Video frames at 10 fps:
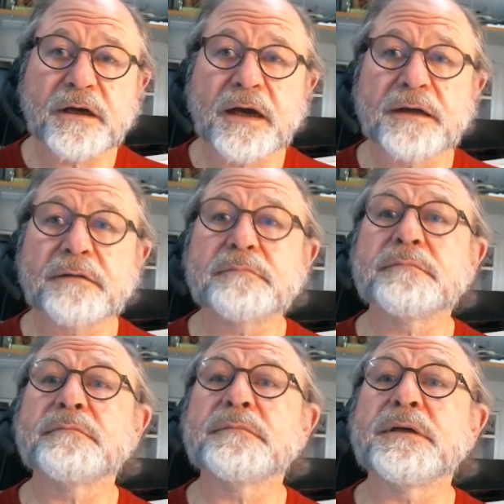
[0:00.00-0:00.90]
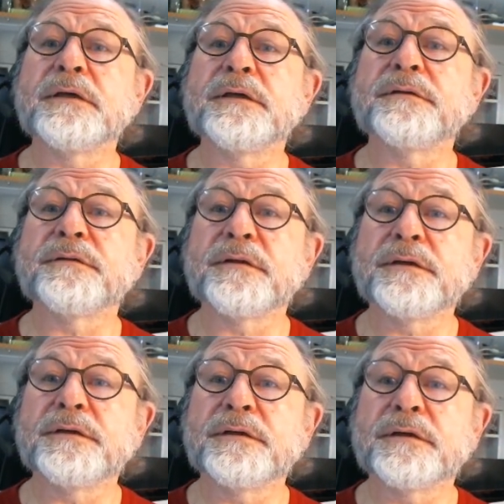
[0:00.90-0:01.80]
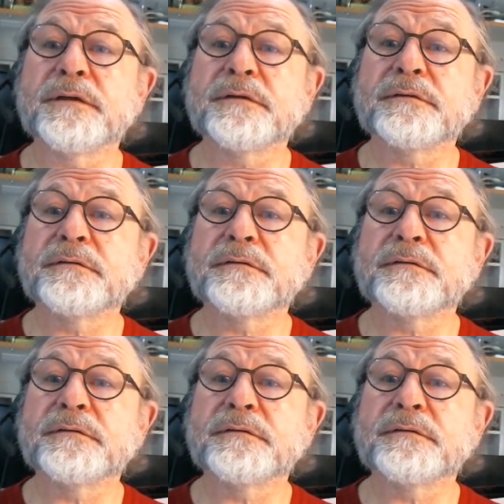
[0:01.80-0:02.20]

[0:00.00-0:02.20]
item in the